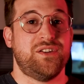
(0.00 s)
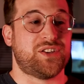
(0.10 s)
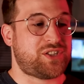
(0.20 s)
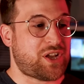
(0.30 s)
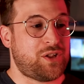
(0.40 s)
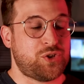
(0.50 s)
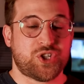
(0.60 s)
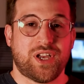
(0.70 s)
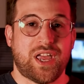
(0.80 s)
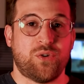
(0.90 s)

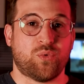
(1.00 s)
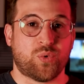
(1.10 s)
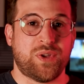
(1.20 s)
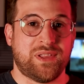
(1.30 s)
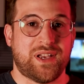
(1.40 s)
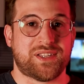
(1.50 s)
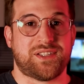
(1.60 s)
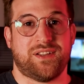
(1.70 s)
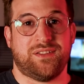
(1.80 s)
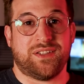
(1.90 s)
nostalgia and ruin lust
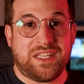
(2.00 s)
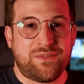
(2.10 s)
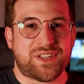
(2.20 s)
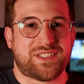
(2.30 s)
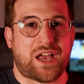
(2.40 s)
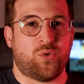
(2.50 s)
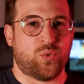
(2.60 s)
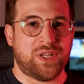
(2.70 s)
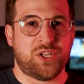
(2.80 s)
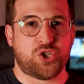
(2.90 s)
that'll give us that
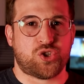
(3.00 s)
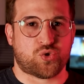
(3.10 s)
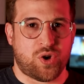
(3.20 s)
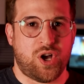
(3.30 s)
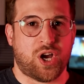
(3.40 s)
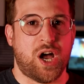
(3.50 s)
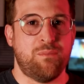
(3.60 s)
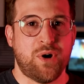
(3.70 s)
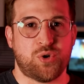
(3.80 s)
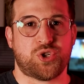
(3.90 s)
really strong
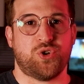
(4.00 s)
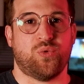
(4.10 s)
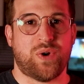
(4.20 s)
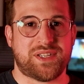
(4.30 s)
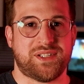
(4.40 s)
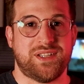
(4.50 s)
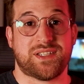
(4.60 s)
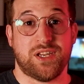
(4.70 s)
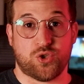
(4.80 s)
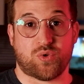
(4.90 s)
emotional resonance in